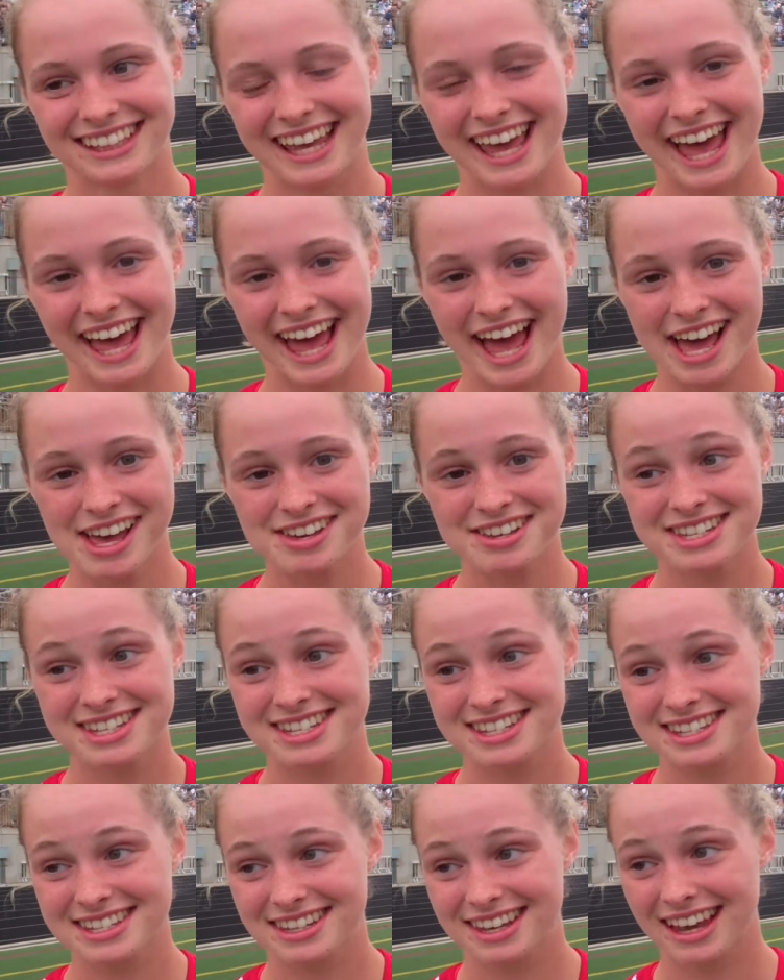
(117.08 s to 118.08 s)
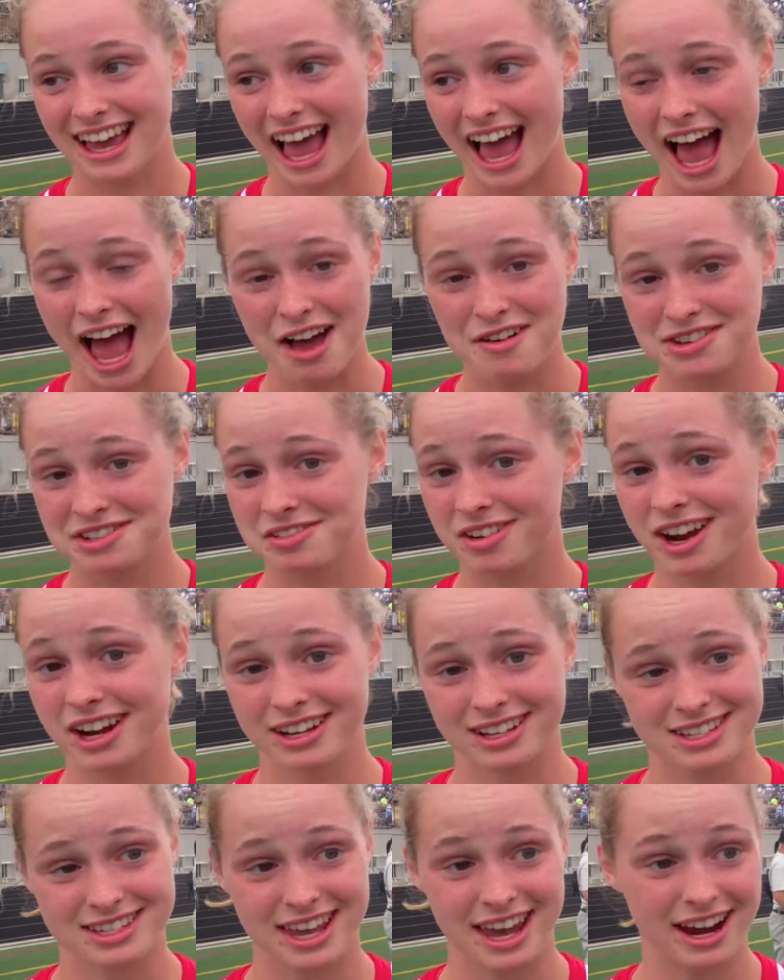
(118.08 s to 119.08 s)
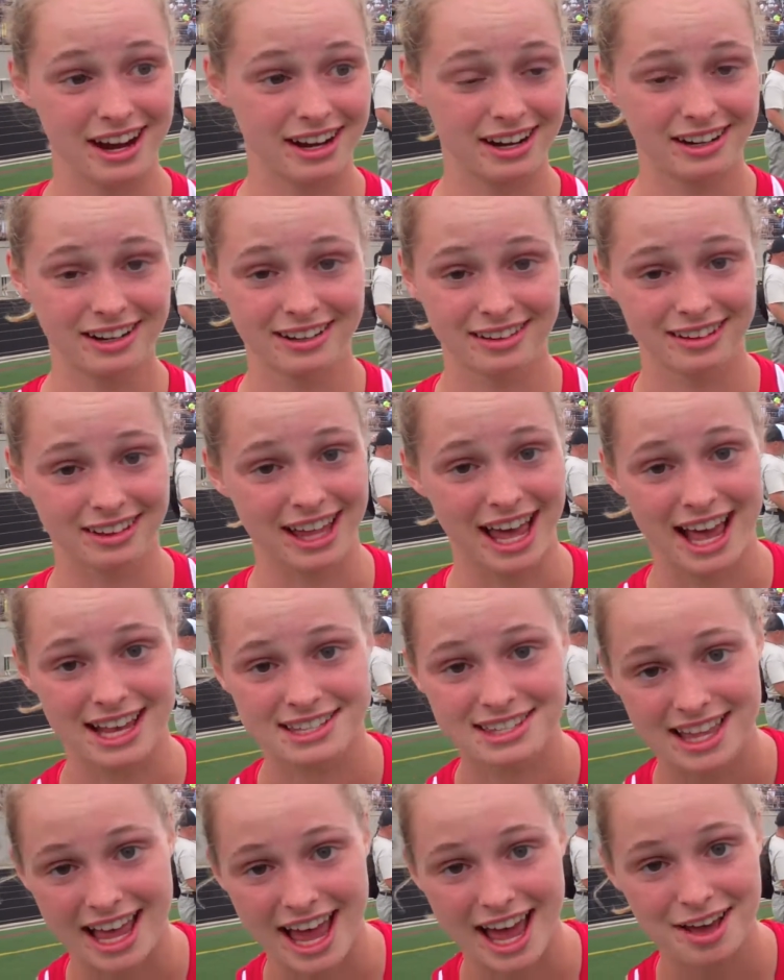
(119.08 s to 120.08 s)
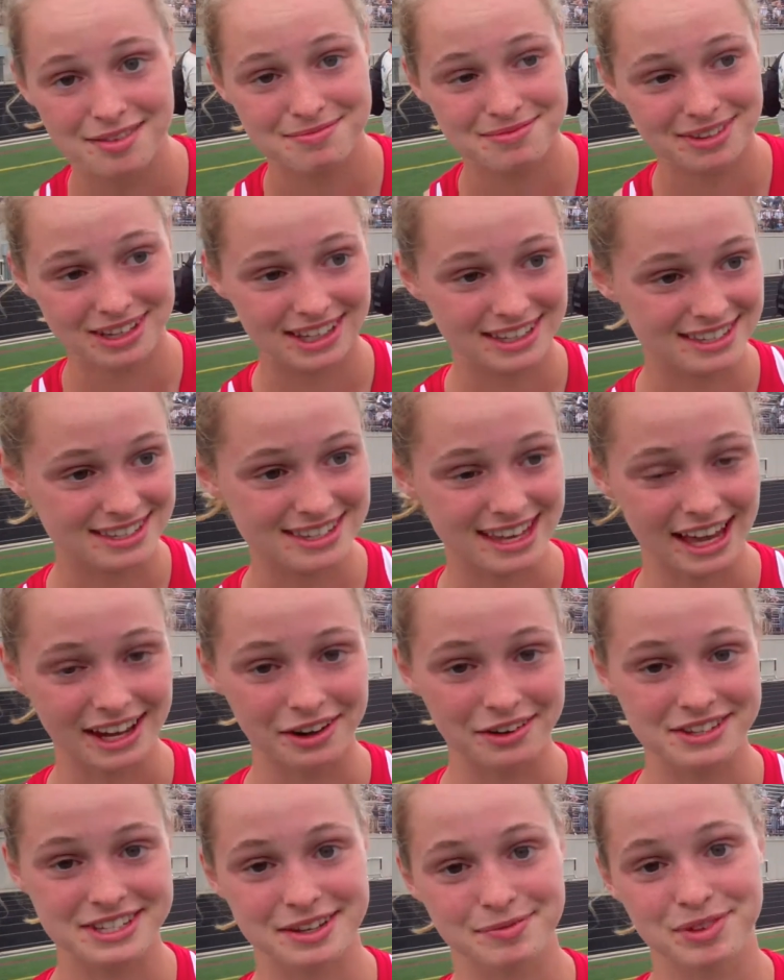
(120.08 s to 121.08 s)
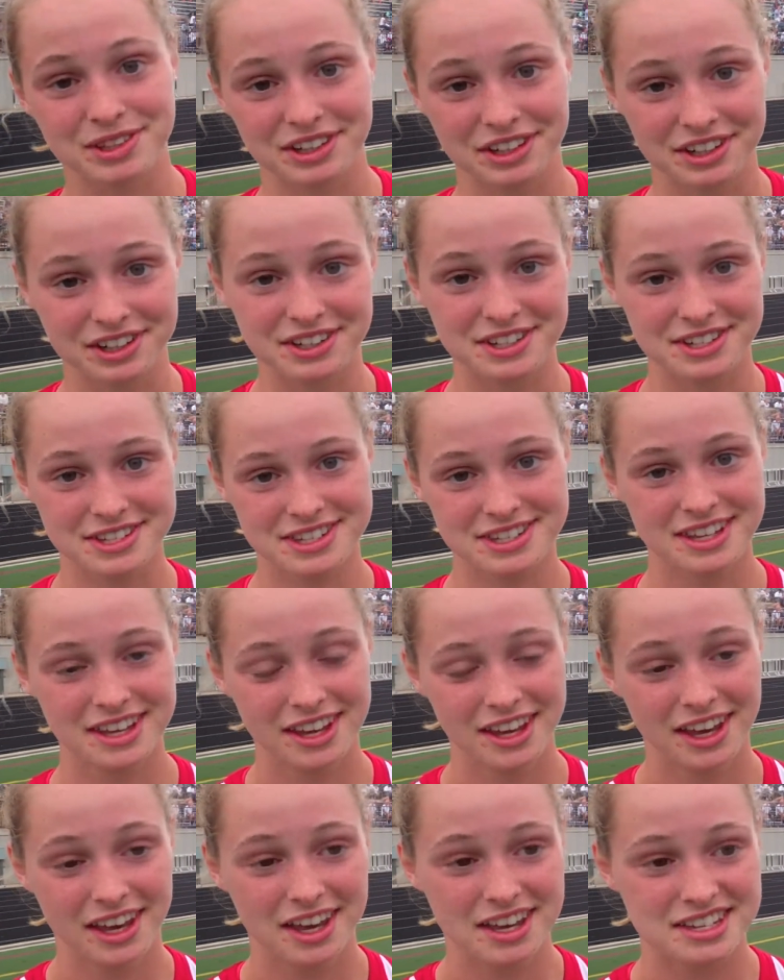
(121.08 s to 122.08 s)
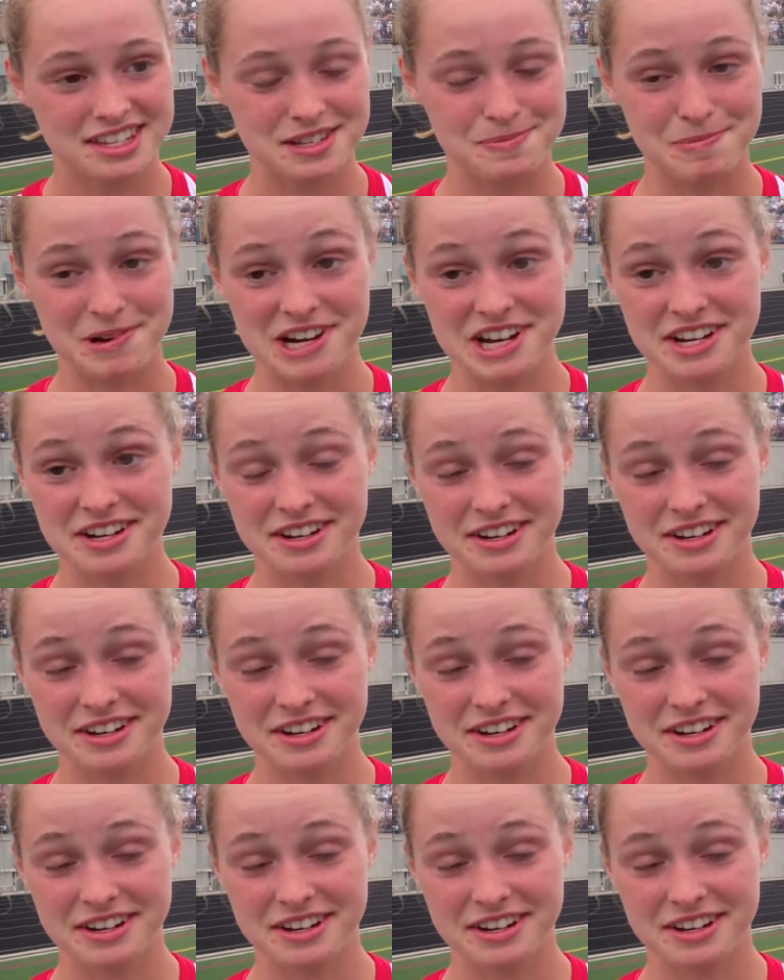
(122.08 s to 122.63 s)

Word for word: 600. Yeah, I was running scared the last lap because I know some of the girls sprint,